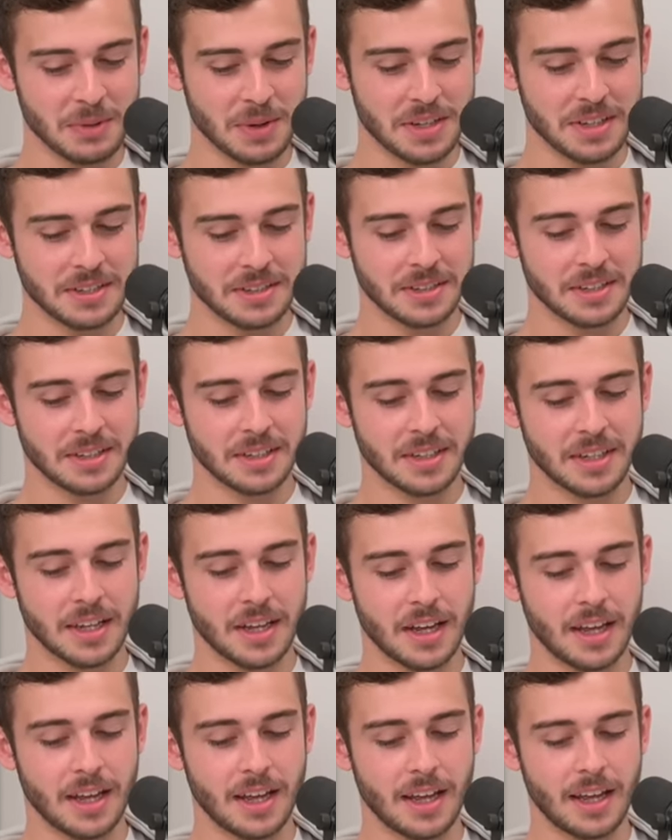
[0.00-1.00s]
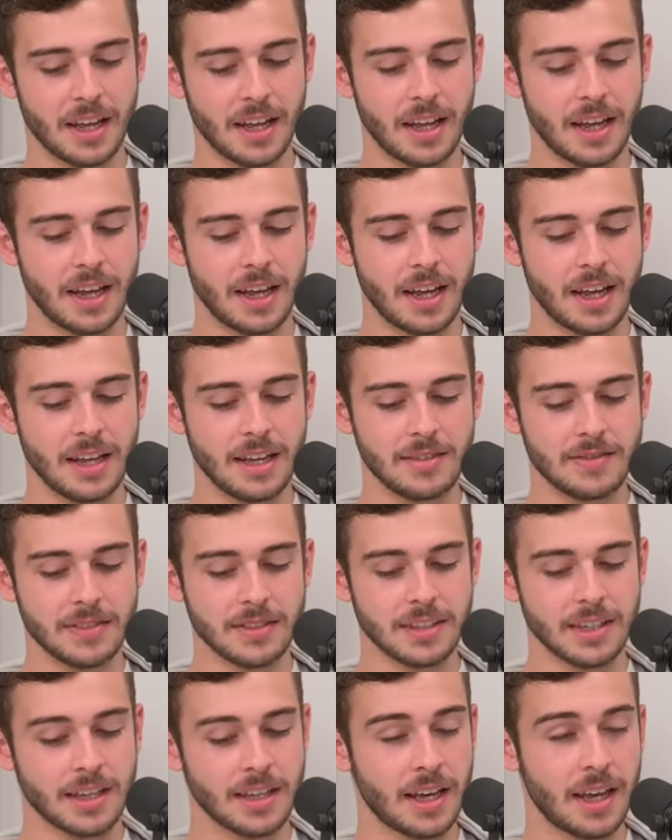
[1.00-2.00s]
it. one.
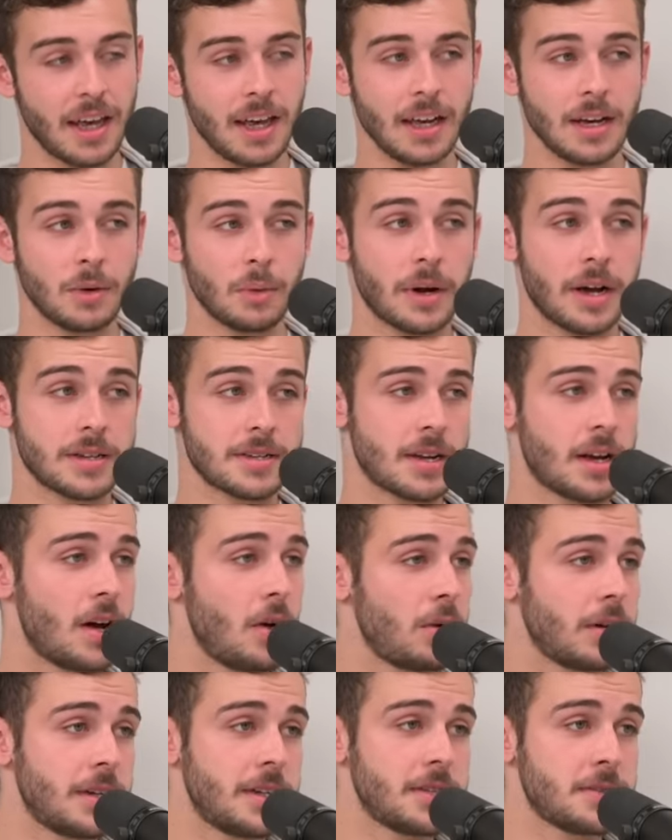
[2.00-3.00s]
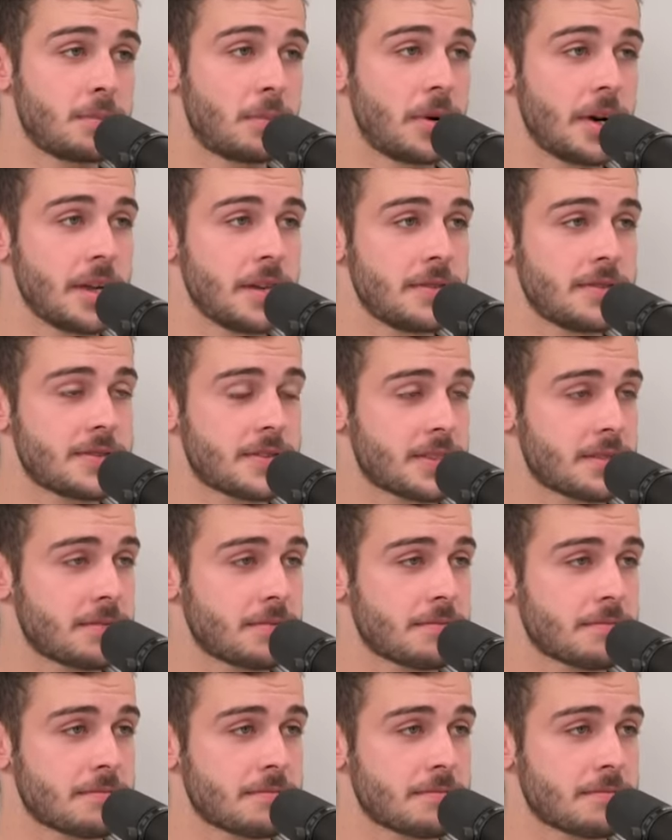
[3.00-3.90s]
Even the king wears a hole in his briefs.